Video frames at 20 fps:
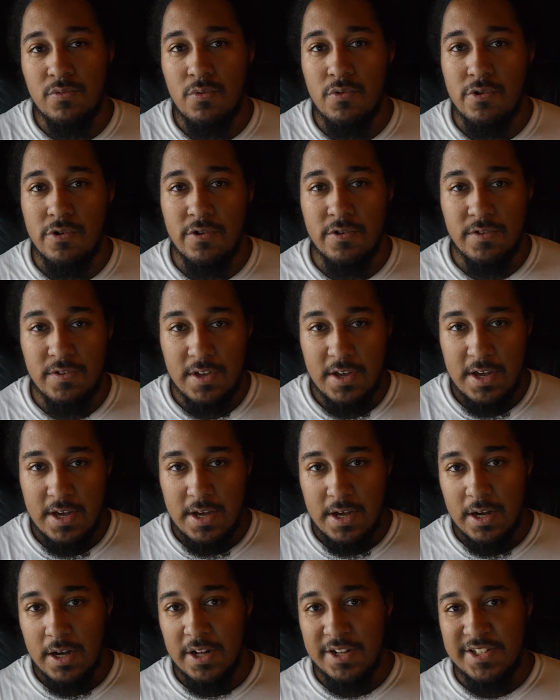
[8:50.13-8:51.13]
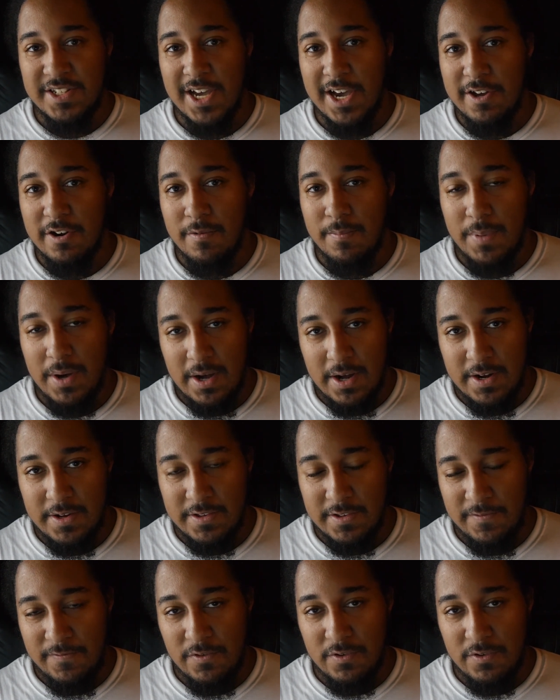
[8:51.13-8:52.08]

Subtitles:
towards tighter binds and